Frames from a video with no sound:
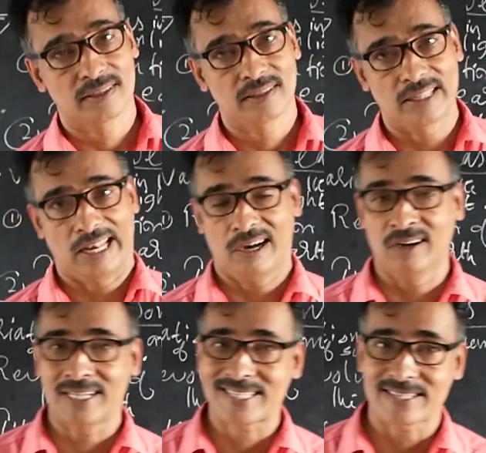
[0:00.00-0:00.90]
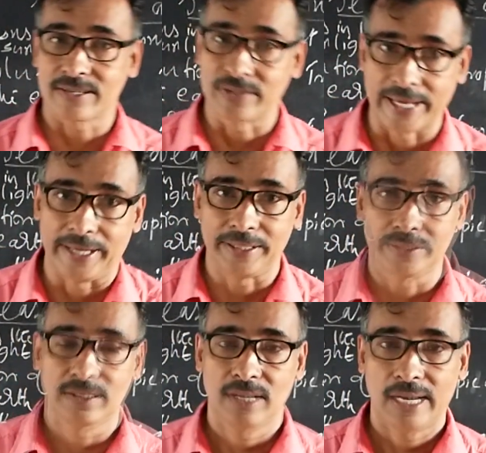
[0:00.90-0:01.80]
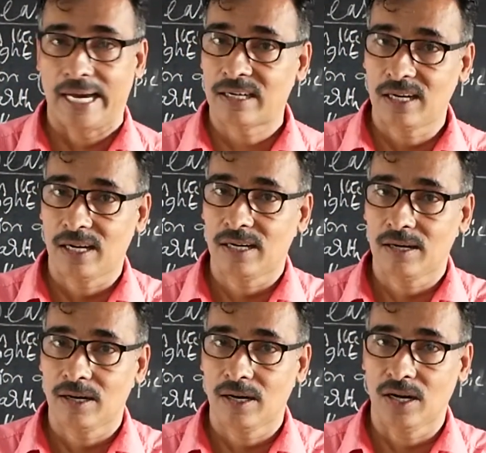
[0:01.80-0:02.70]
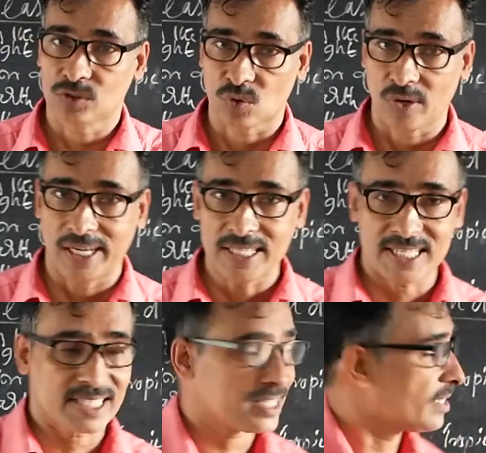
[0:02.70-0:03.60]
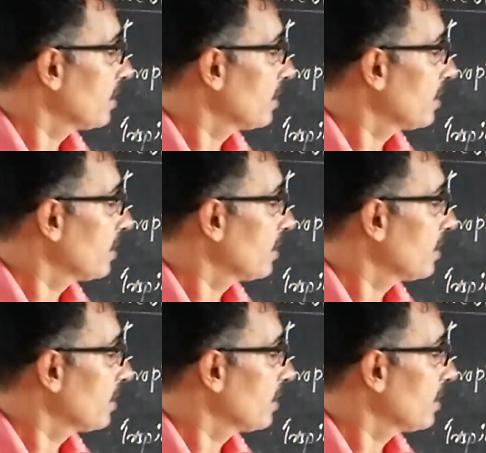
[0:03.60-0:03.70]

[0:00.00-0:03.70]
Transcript: the longest day, and otherwise